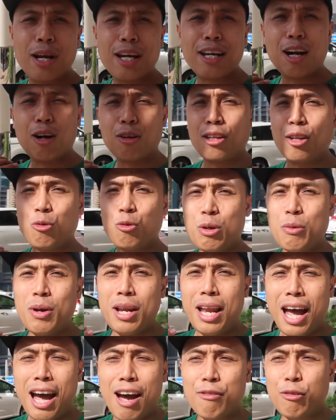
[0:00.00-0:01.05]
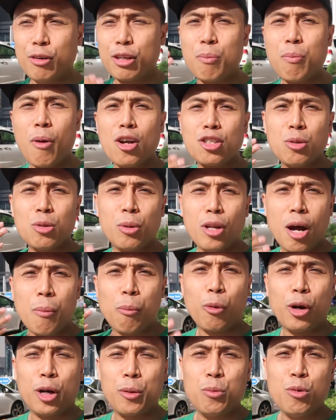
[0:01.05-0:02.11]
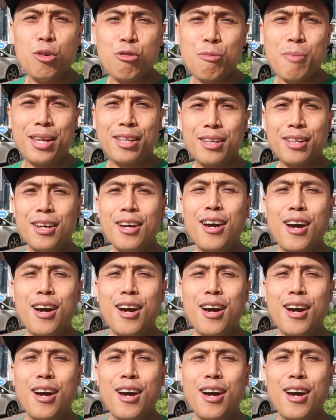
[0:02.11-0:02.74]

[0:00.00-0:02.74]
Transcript: breakout that we will have or the possible upward movement